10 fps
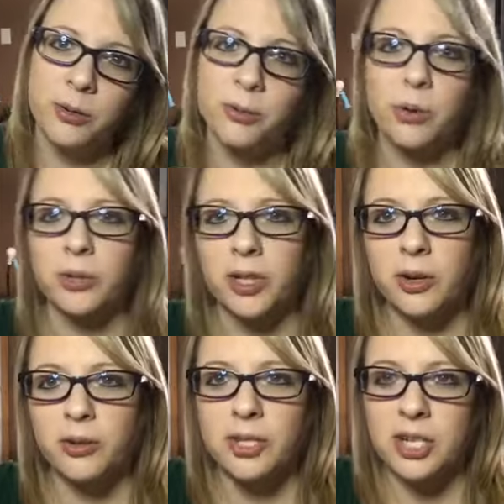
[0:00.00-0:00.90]
roller
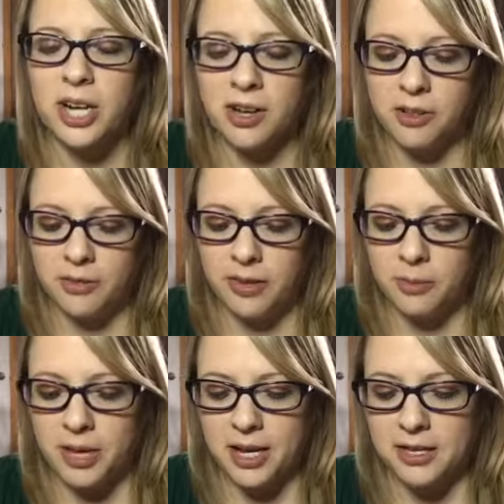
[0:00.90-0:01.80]
coastering all over the
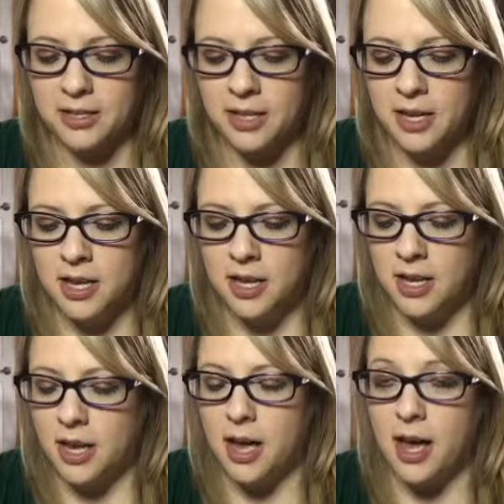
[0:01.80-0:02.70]
place.
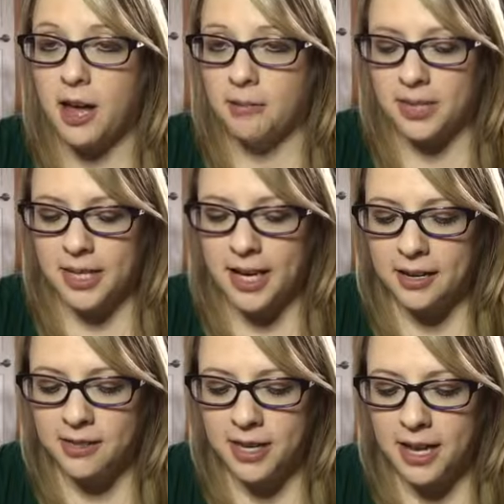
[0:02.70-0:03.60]
Um, the
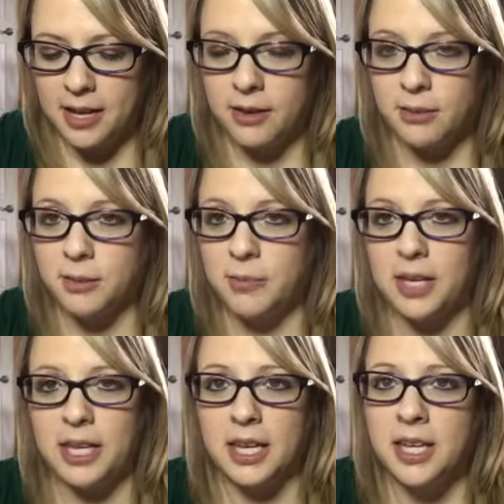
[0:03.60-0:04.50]
second thing would
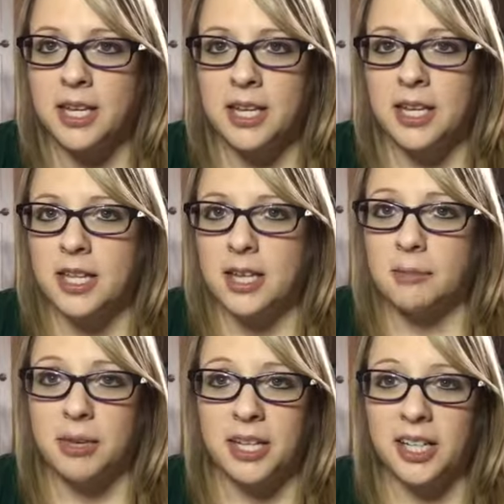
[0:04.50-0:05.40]
be
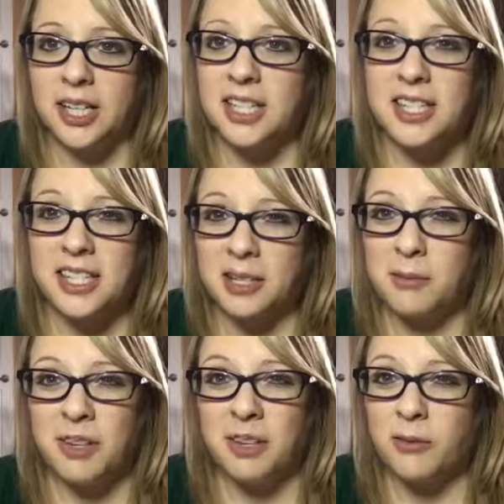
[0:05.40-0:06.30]
that periods can
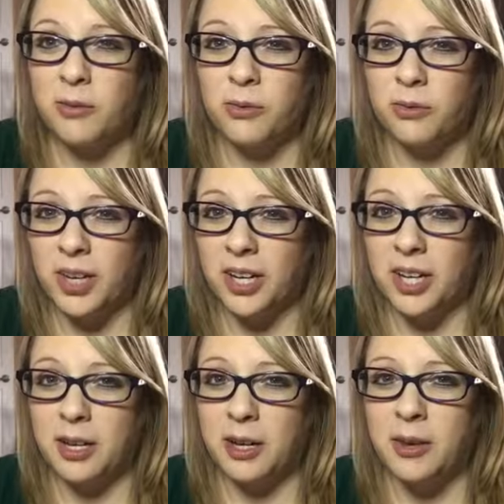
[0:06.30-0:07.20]
be
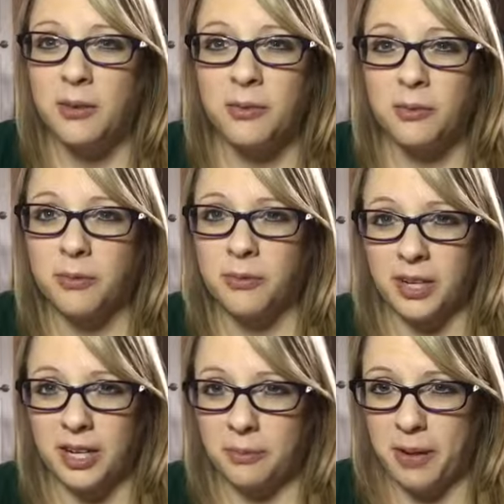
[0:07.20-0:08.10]
very,
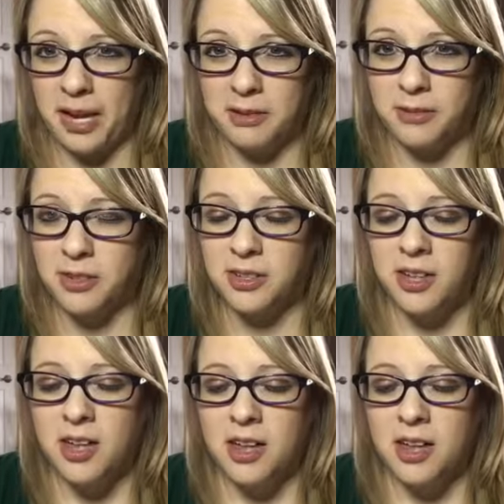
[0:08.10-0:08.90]
very painful.